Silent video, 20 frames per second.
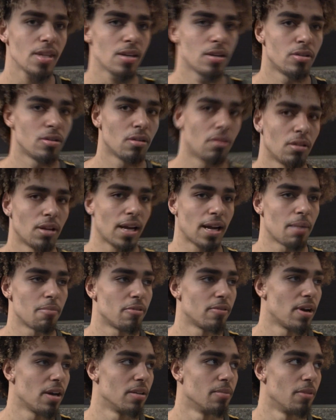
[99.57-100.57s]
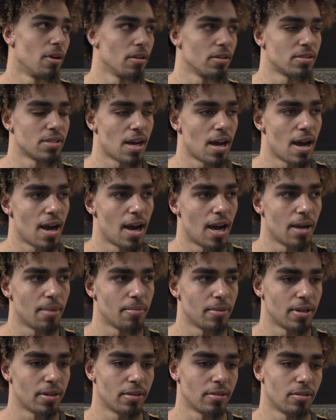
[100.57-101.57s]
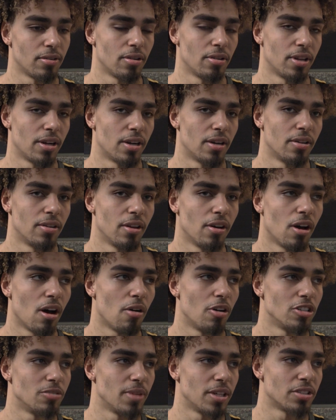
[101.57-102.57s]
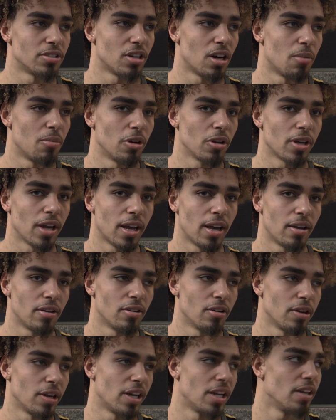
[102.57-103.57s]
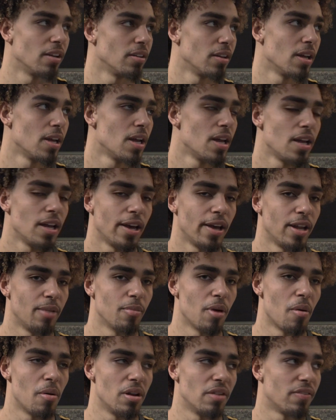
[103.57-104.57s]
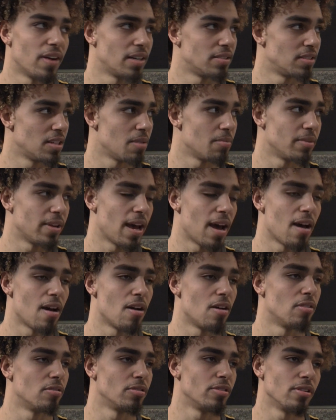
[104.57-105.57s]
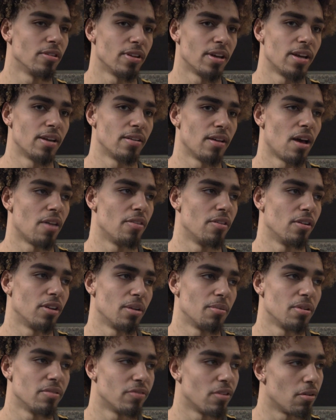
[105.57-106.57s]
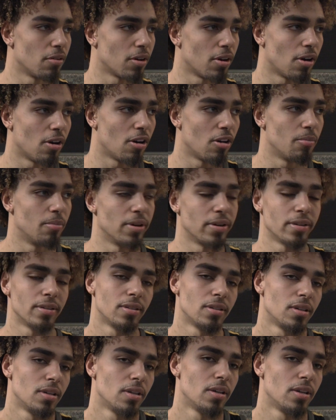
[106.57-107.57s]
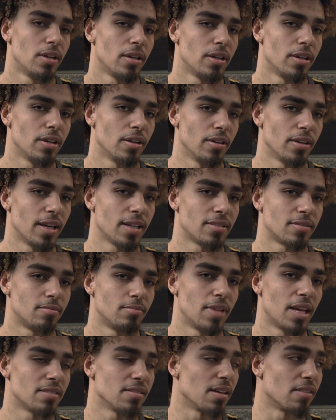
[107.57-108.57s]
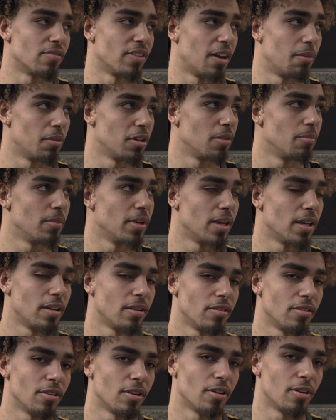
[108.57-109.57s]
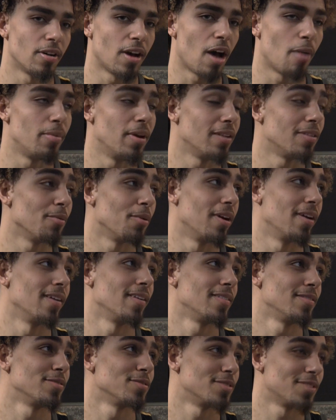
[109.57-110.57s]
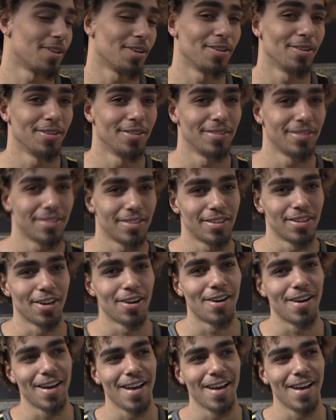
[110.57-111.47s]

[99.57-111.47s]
you know, like I'm around them all the time, and you know, they're they'll always make sure I'm okay. You know, any any moment if I see them down, you know, they uh, they'll give me a phone call, but you know that's that's like family to me. You know, I'll be at the wedding, so you know,